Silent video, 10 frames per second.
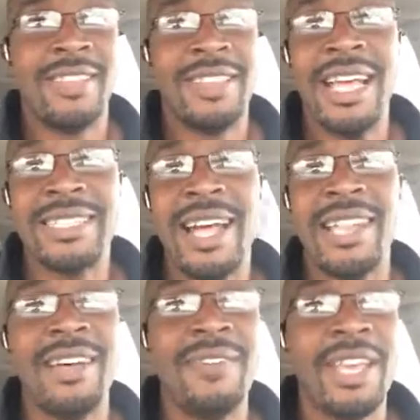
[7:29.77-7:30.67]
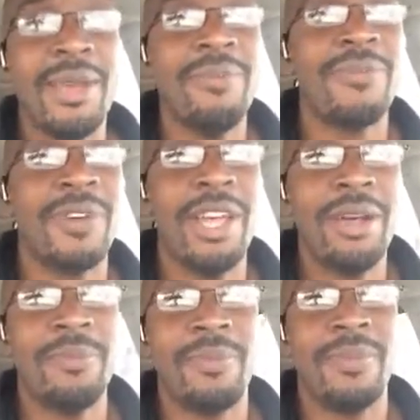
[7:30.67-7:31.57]
That's not loving him for
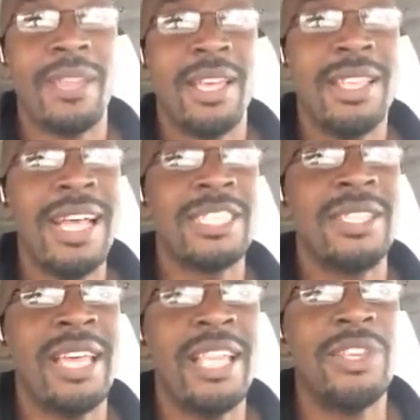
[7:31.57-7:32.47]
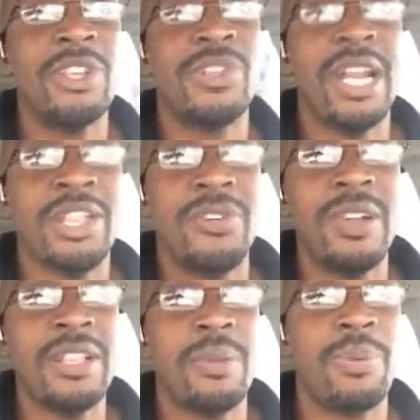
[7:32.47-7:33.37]
him. That's you're trying to
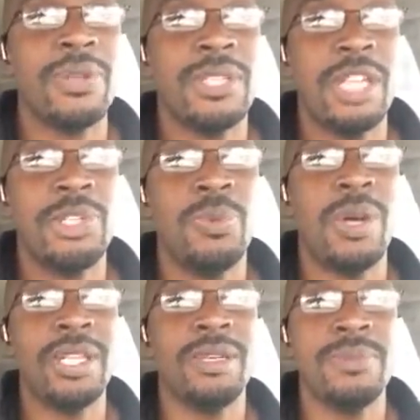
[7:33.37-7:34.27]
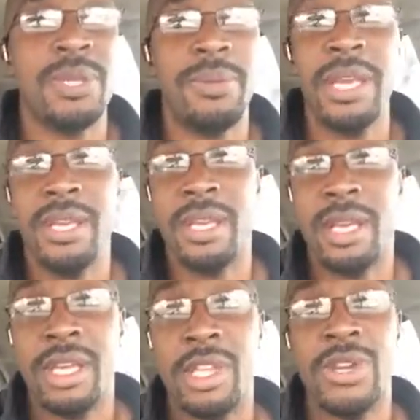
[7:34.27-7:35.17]
create the person that you want him to be.
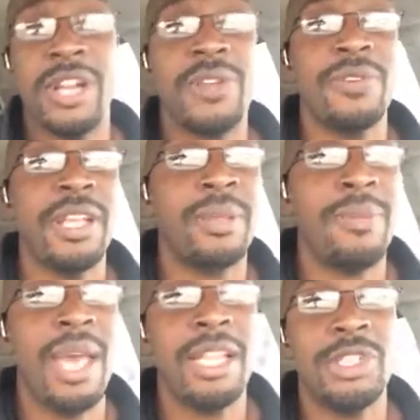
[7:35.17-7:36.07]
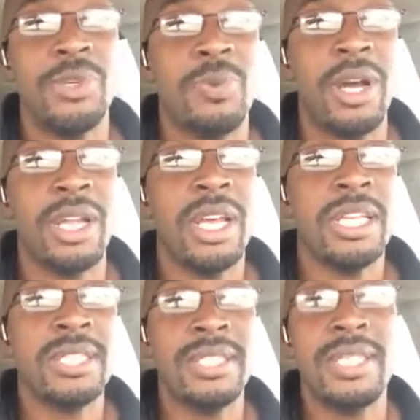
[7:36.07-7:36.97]
You're trying to create the man that you
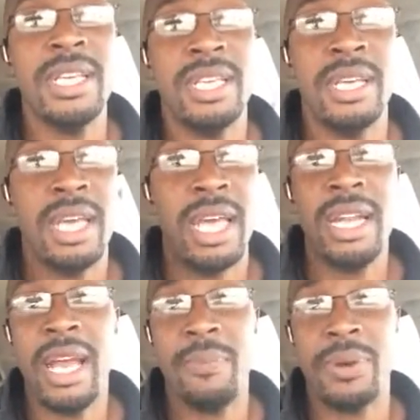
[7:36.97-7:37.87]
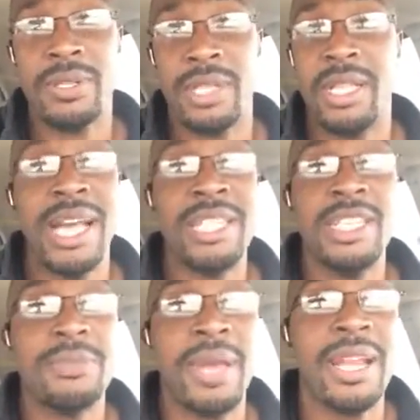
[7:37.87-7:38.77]
want to see in that person. That
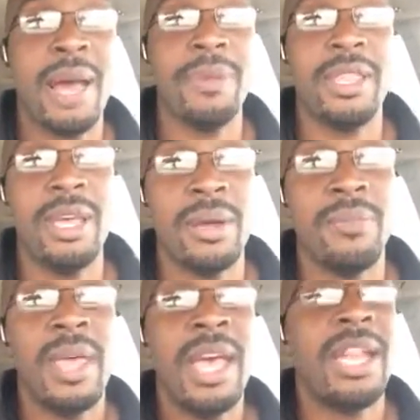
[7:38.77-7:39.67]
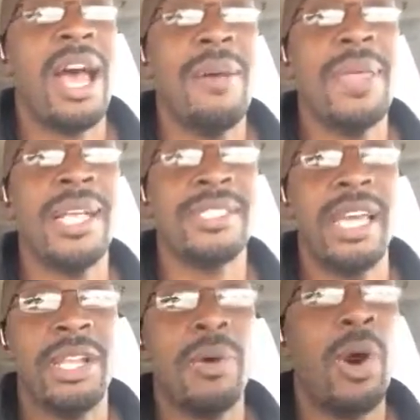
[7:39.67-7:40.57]
just may not be them. Now, I'm not
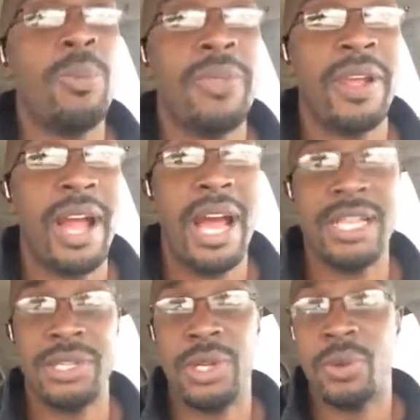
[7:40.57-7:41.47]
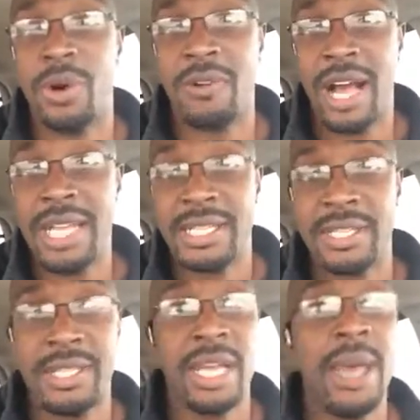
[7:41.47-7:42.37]
saying don't open their eyes to new
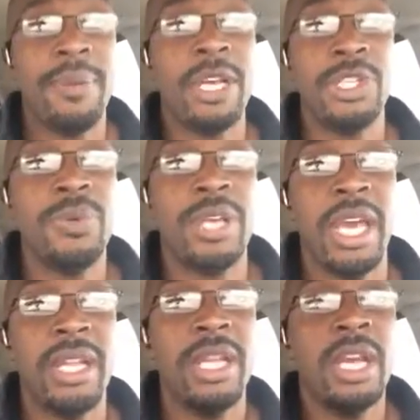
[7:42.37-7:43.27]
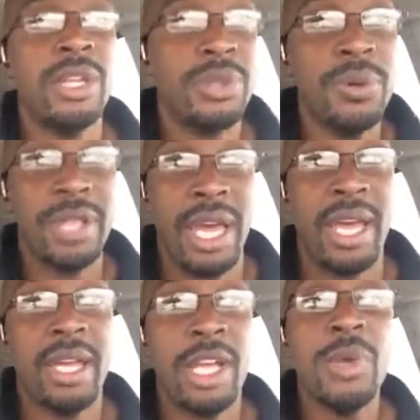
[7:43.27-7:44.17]
horizons, because you can do
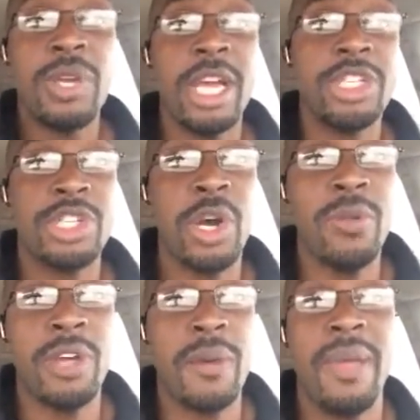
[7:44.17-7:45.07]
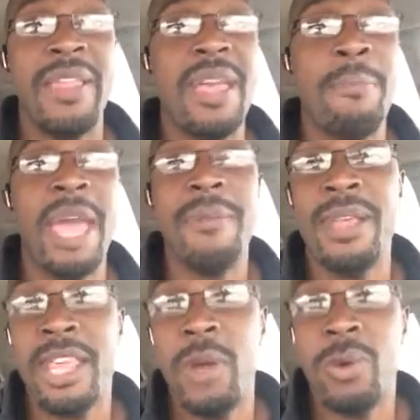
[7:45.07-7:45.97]
that. You can show them, and then
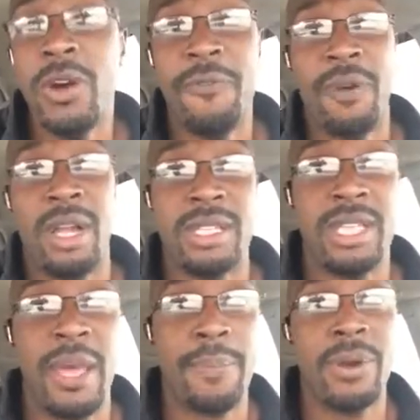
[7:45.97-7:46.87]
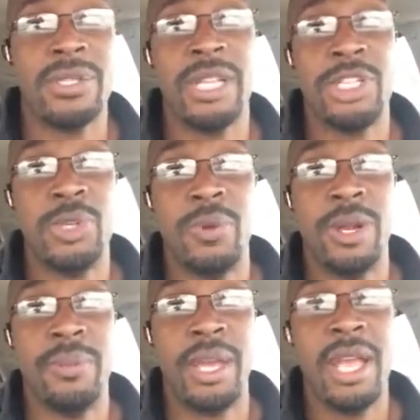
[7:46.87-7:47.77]
maybe they will fall into that person that you
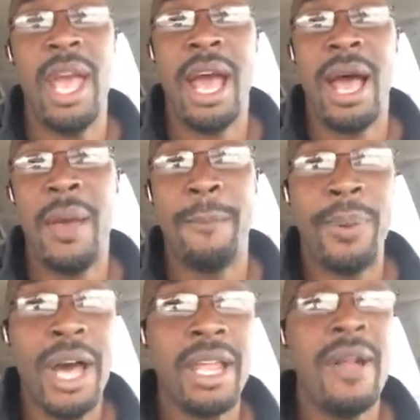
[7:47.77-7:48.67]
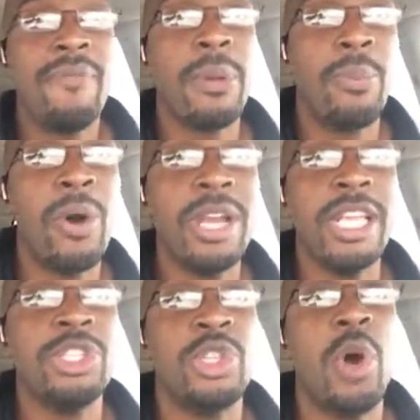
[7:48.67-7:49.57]
want to be. But the point
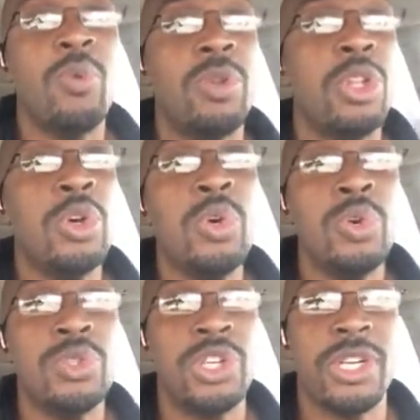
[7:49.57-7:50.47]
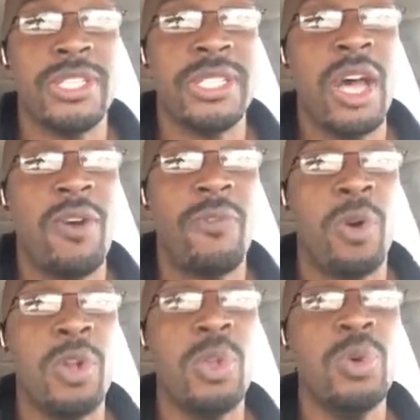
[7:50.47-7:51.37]
is, don't lose yourself
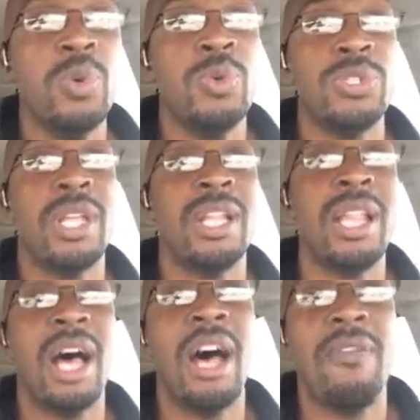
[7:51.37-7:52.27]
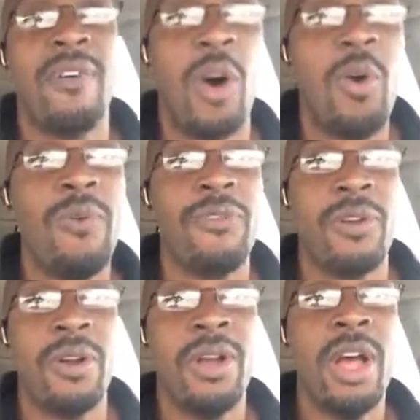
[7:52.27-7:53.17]
or lose the love
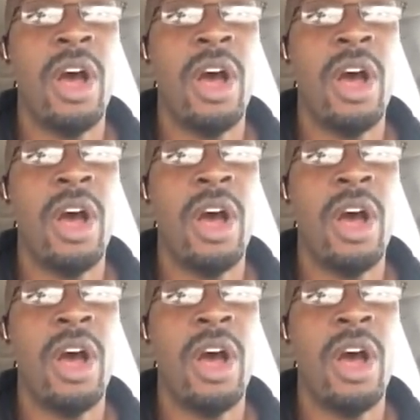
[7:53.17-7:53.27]
over